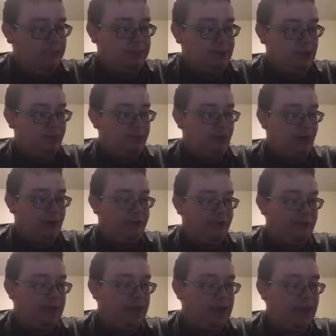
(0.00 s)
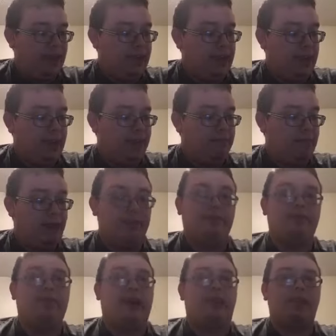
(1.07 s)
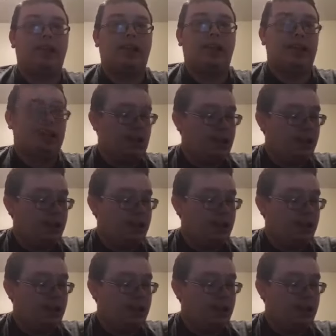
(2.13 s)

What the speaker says: Please pray for me and my family